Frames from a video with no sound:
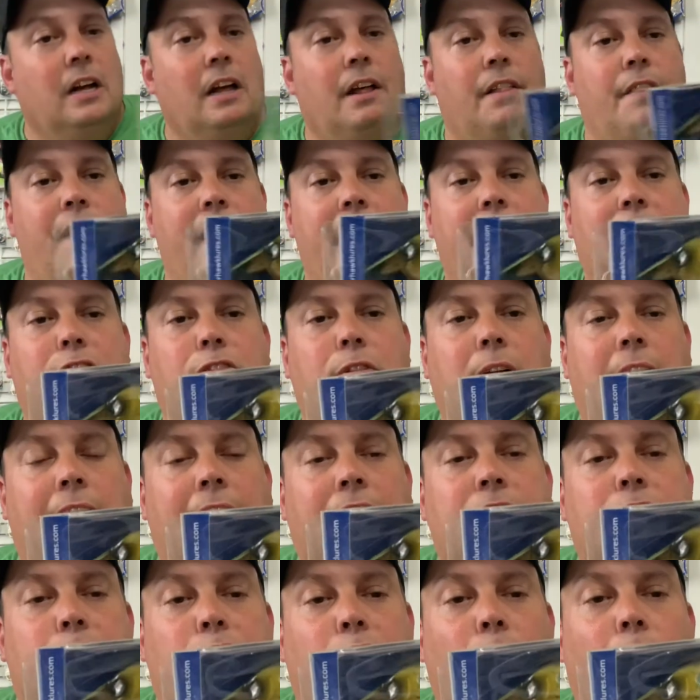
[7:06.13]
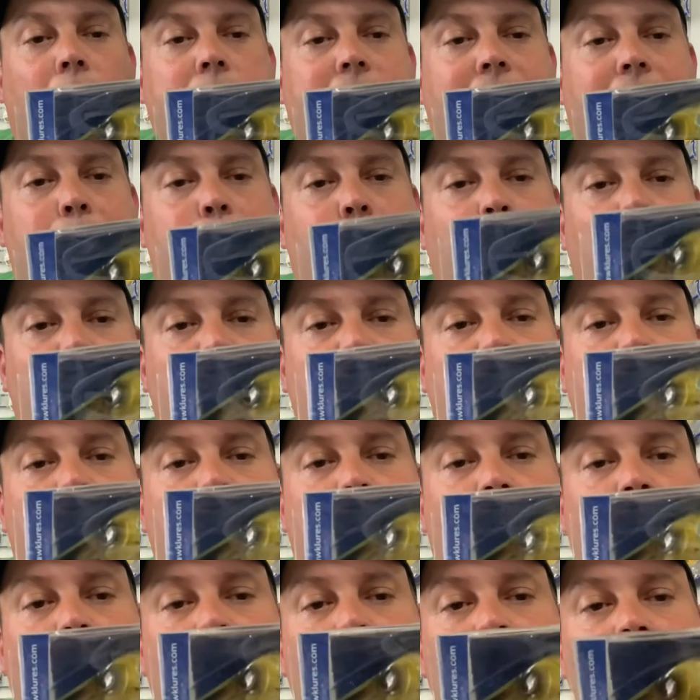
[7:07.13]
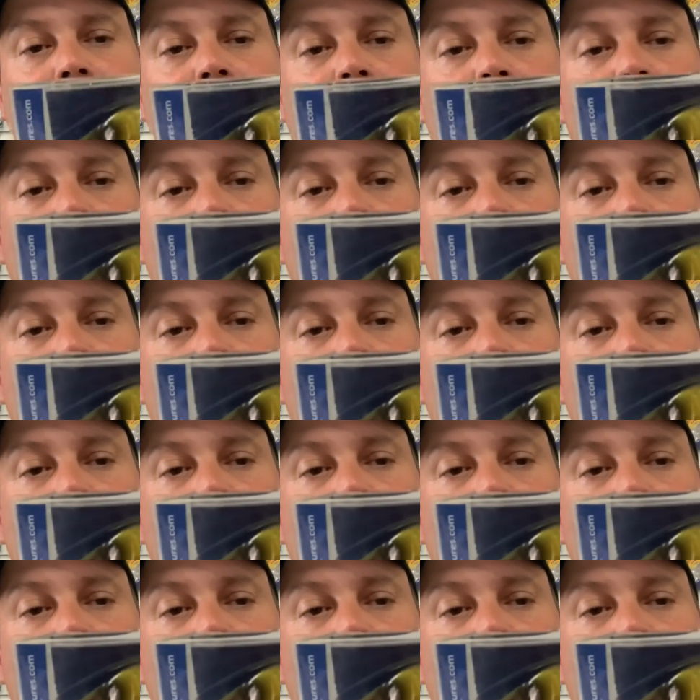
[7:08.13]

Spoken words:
That's what I actually caught that muskie on.